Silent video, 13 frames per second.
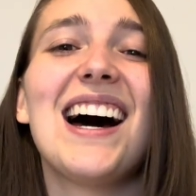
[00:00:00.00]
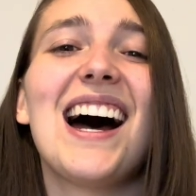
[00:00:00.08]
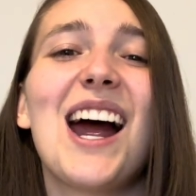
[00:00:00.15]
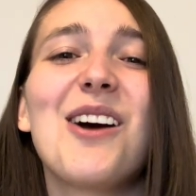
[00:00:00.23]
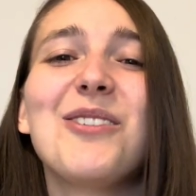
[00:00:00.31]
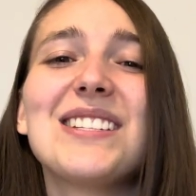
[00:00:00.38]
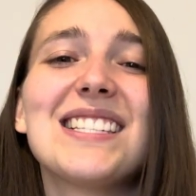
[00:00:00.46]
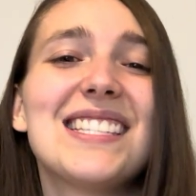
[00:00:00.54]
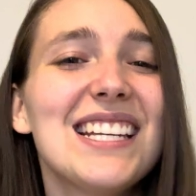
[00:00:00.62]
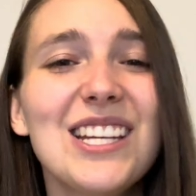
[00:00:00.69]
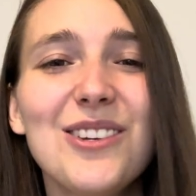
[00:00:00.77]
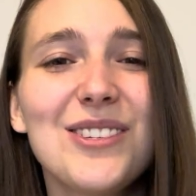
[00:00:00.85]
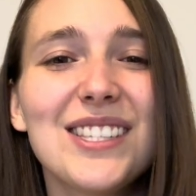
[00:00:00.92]
I will
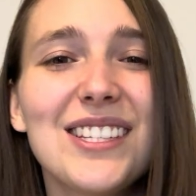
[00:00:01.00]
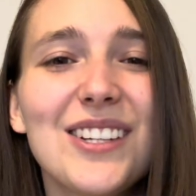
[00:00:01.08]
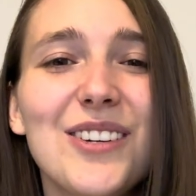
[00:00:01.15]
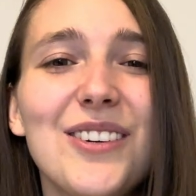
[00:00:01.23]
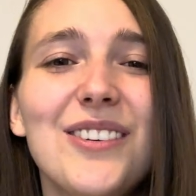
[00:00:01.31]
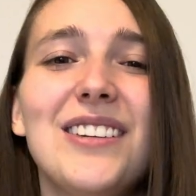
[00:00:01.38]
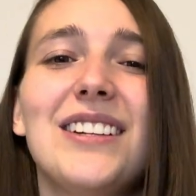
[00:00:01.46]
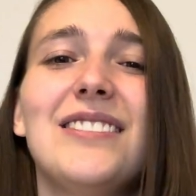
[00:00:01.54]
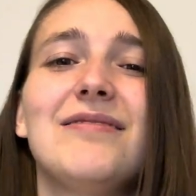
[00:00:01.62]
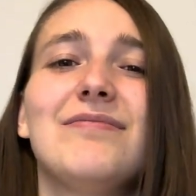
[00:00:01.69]
see you soon.